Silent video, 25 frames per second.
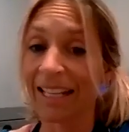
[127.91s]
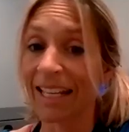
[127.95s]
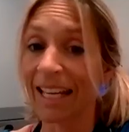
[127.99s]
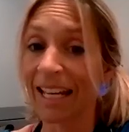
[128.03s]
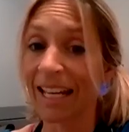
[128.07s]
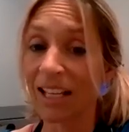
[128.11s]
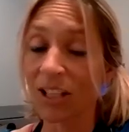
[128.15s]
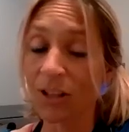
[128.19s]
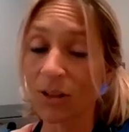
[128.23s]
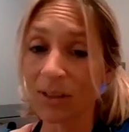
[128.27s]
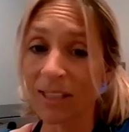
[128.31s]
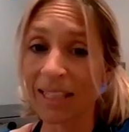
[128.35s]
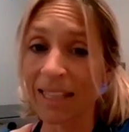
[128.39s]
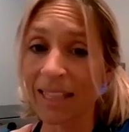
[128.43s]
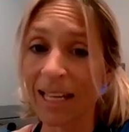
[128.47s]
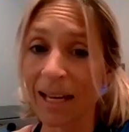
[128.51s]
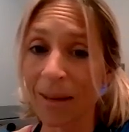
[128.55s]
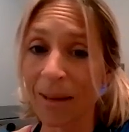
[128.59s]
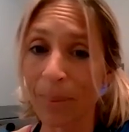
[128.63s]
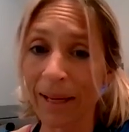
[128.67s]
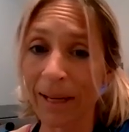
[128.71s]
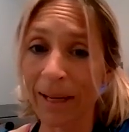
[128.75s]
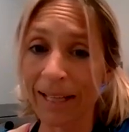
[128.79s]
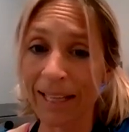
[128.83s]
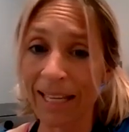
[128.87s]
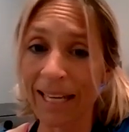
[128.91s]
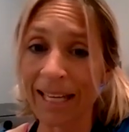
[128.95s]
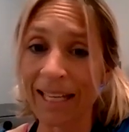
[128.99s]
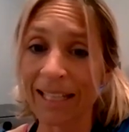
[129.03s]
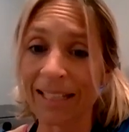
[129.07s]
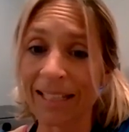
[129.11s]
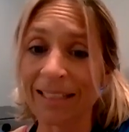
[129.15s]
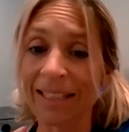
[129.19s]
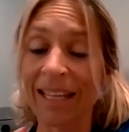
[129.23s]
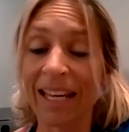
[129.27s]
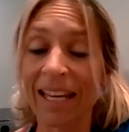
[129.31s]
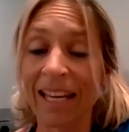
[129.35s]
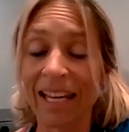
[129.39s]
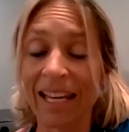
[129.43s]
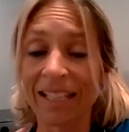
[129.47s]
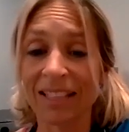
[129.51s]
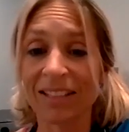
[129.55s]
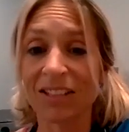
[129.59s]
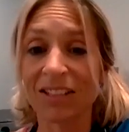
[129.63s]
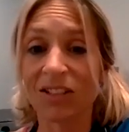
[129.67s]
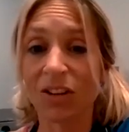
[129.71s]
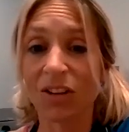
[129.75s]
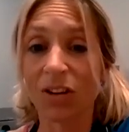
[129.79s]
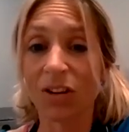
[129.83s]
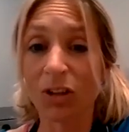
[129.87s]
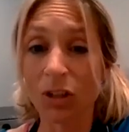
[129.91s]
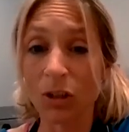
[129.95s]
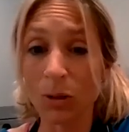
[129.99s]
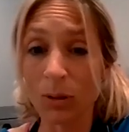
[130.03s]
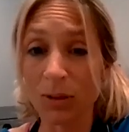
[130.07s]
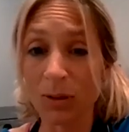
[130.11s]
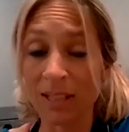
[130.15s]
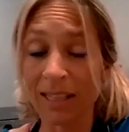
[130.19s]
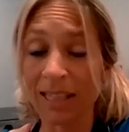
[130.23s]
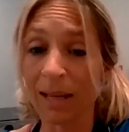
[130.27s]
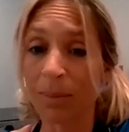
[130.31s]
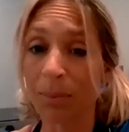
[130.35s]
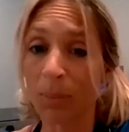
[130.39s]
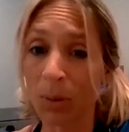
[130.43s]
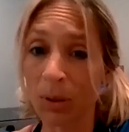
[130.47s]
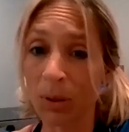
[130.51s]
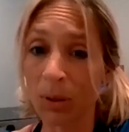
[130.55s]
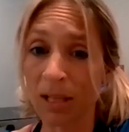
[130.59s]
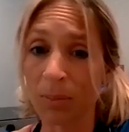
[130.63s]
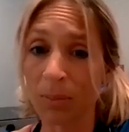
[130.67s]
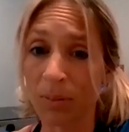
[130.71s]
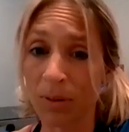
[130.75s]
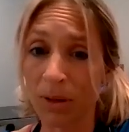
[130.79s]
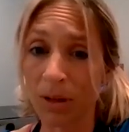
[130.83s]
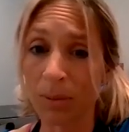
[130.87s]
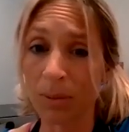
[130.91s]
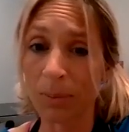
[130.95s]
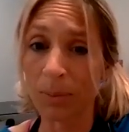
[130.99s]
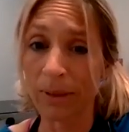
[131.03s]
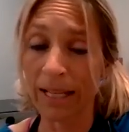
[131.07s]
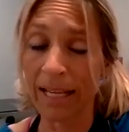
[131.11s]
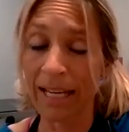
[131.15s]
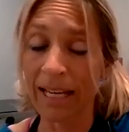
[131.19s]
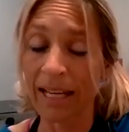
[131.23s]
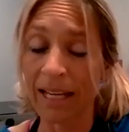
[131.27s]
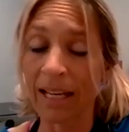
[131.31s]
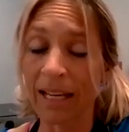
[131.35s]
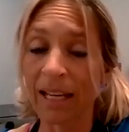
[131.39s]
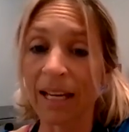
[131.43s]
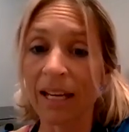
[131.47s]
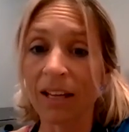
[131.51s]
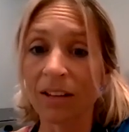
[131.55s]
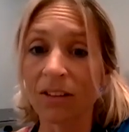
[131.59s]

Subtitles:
get using that back end and start using their body appropriately.